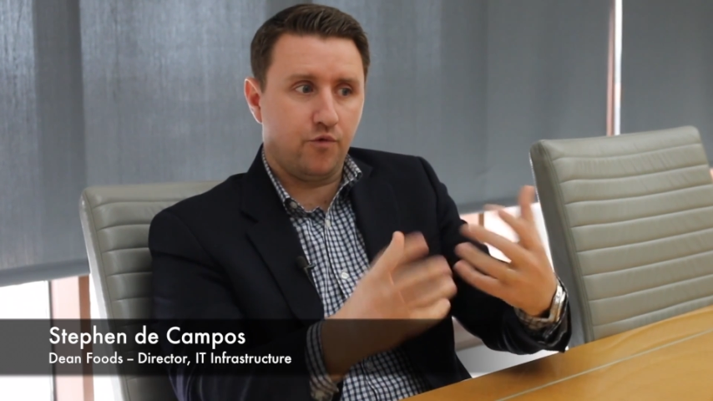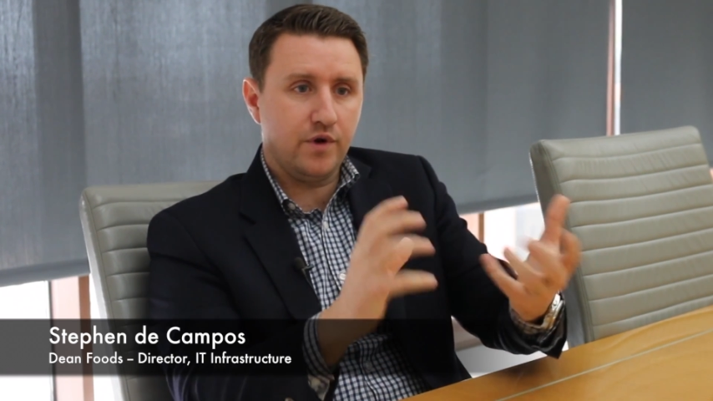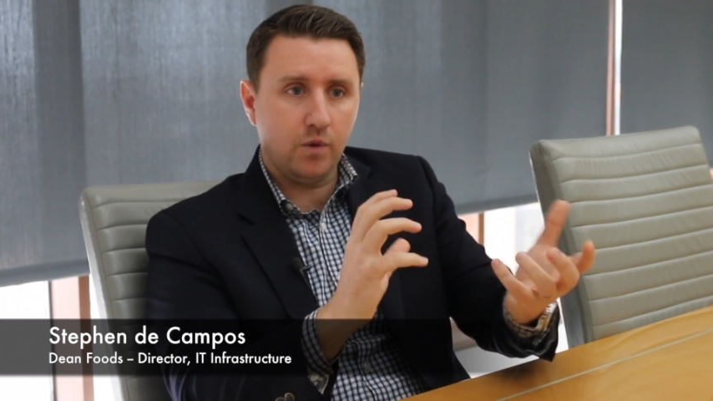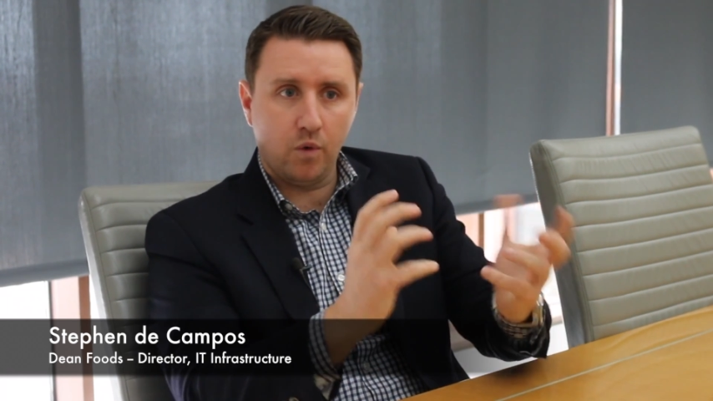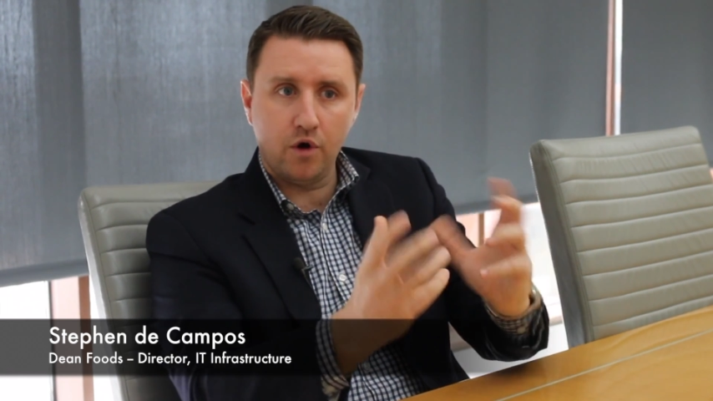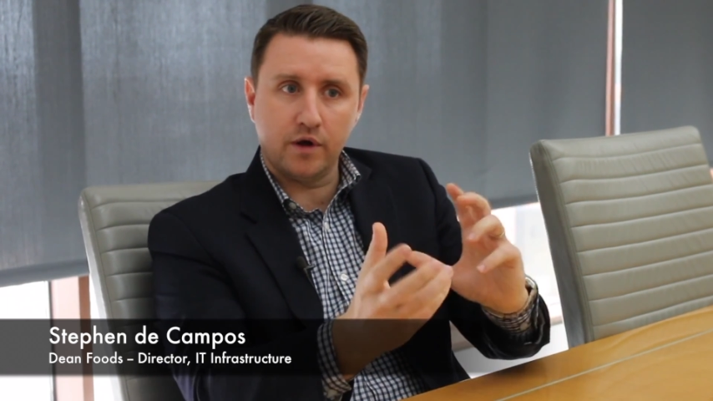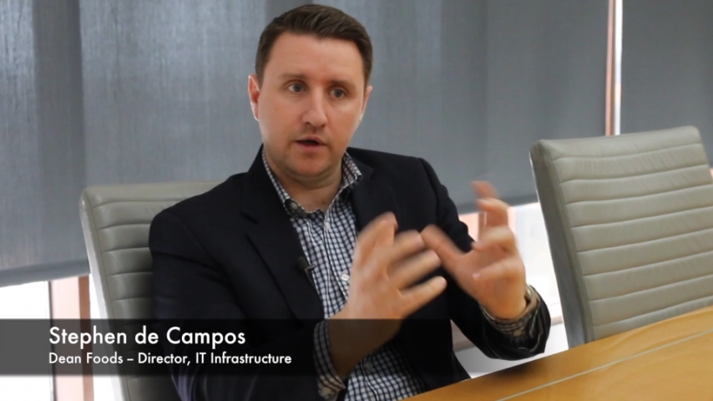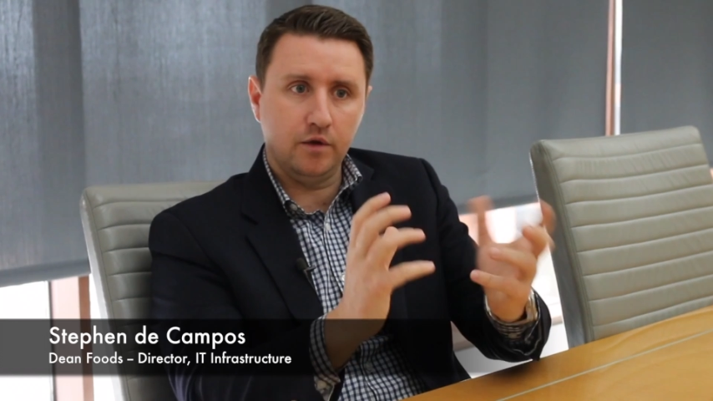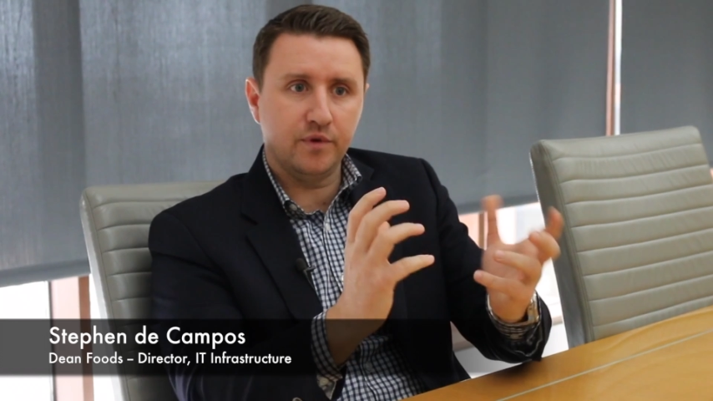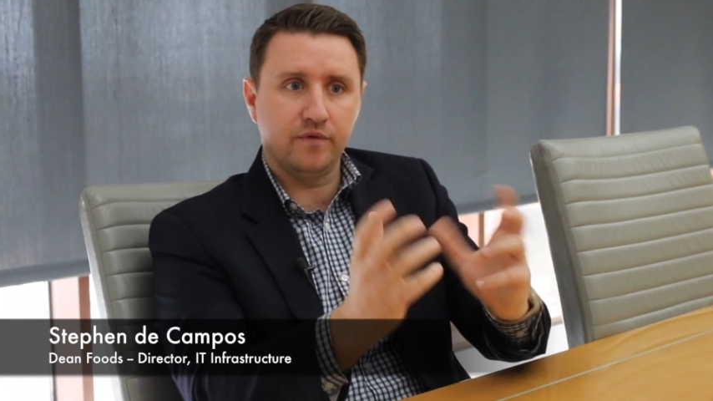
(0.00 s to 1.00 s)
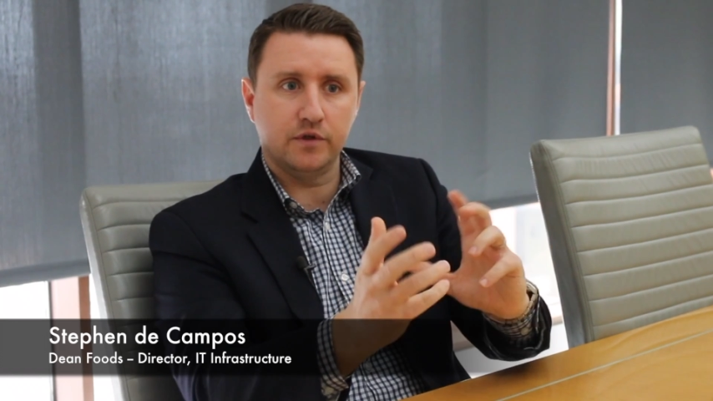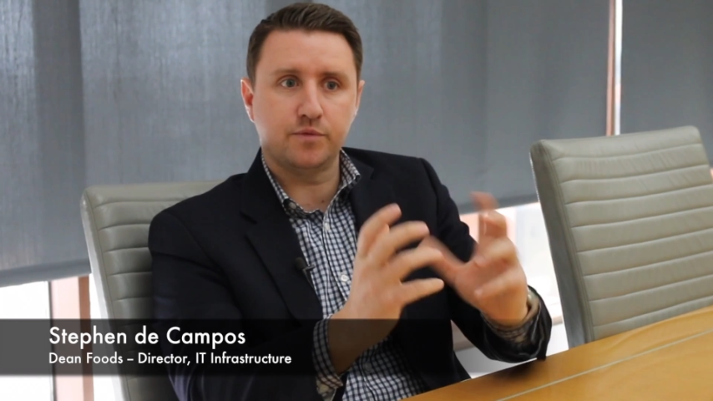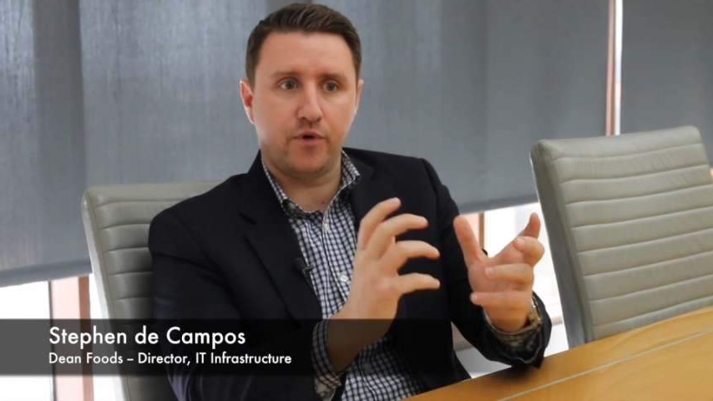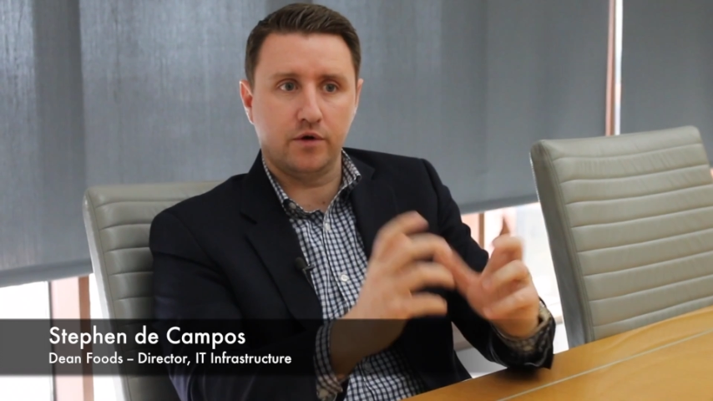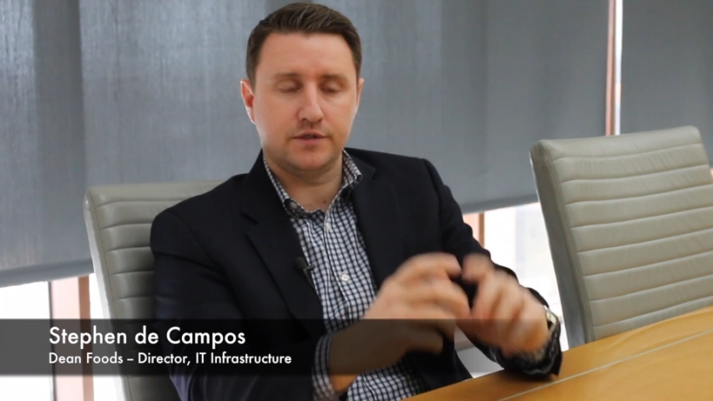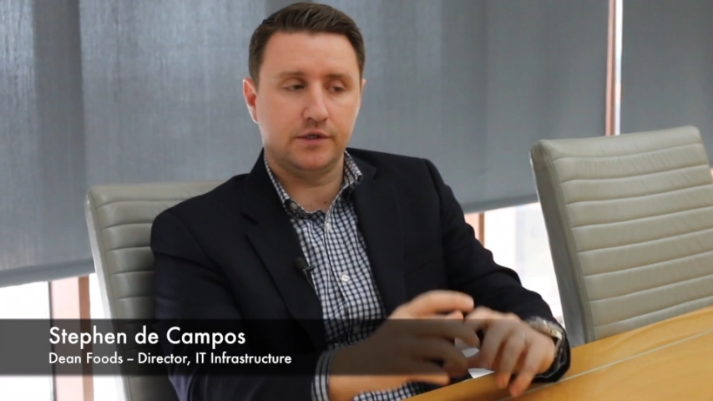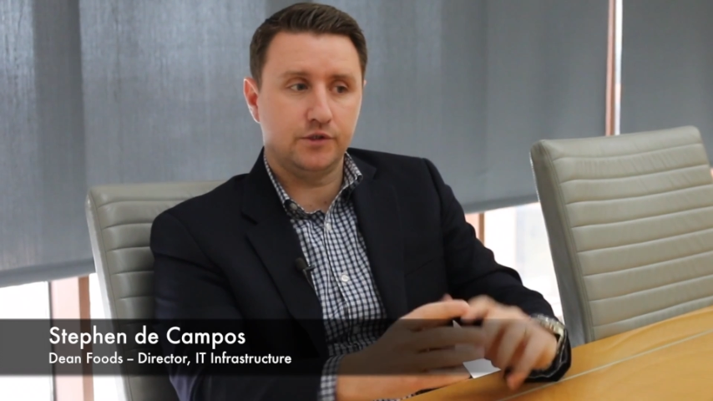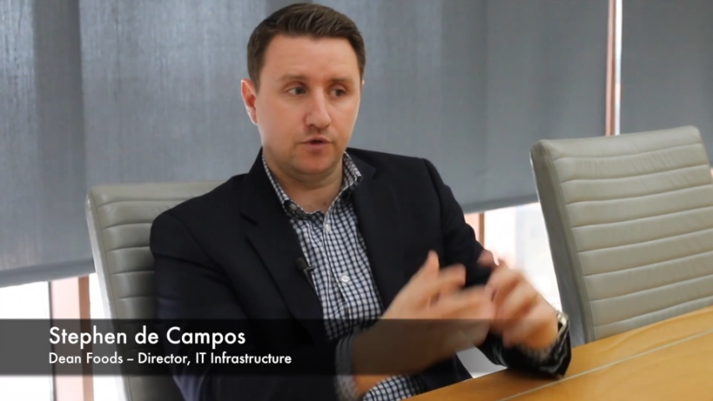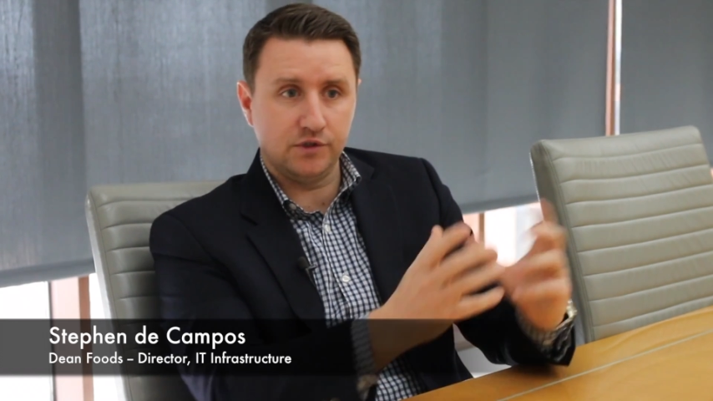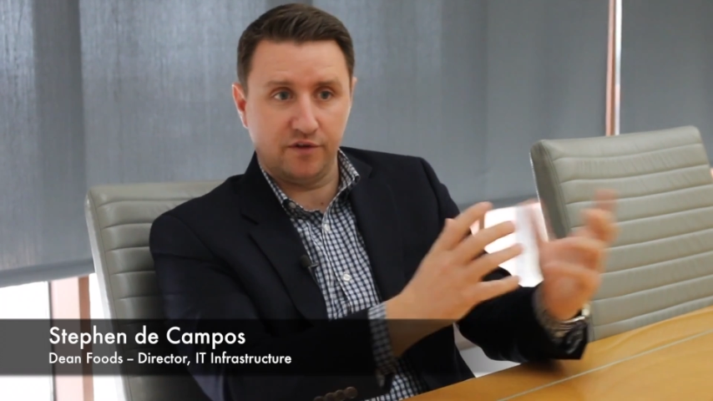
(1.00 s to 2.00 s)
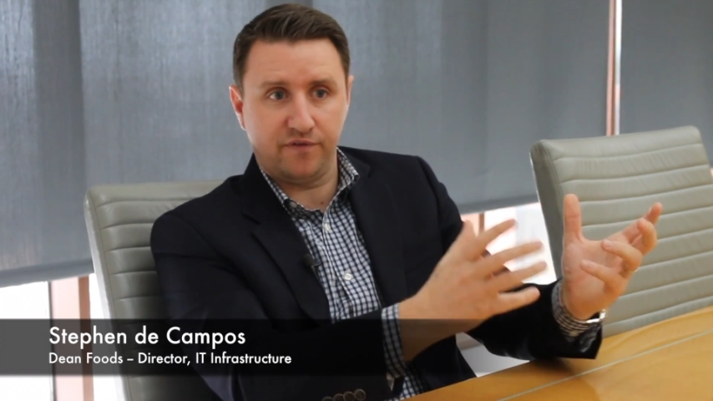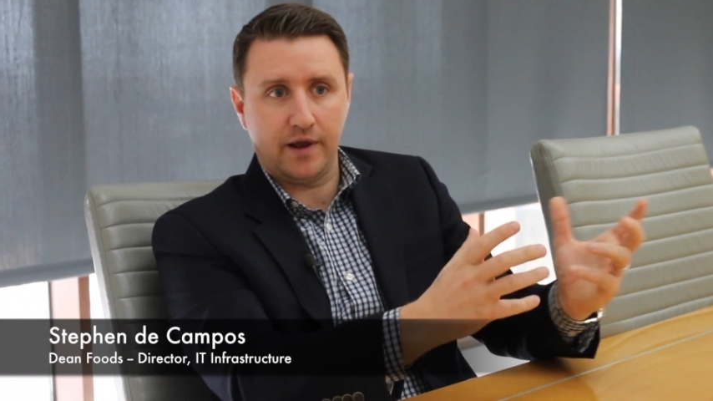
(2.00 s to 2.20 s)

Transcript: rework a little bit of this process using the